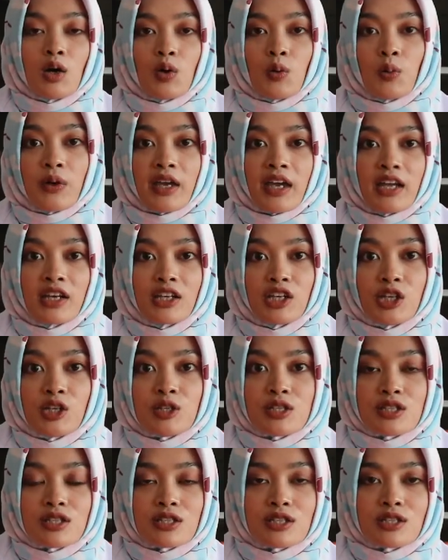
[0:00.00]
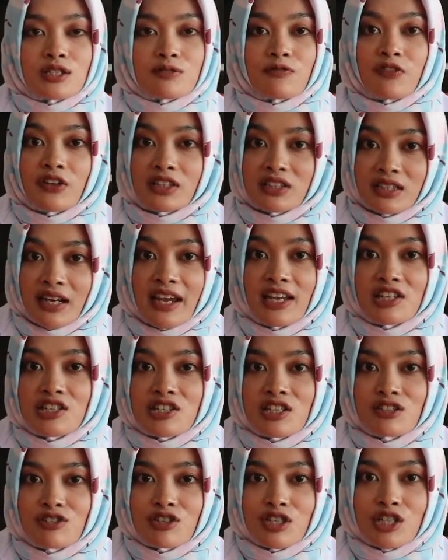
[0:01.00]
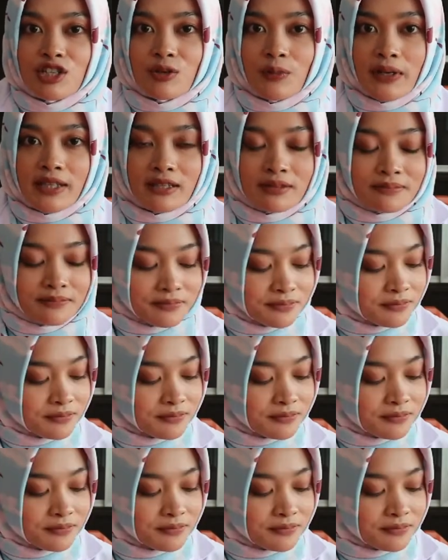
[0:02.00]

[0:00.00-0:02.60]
We can use filtration to do it.